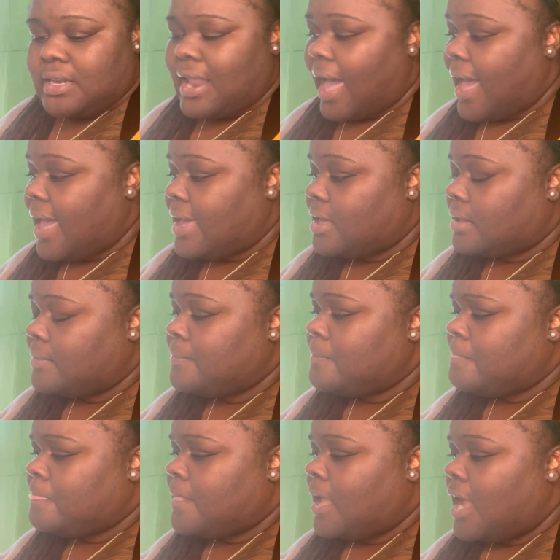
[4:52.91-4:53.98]
Like,
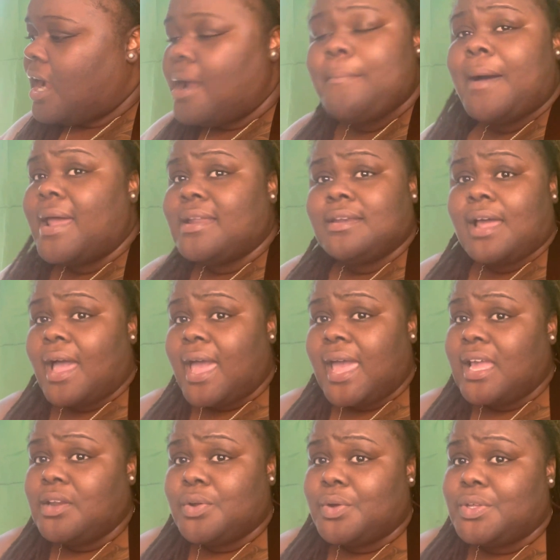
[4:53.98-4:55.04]
everybody not
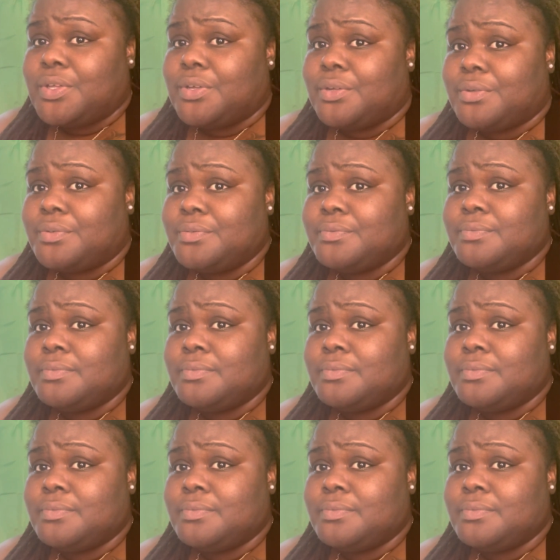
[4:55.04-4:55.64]
hating on you.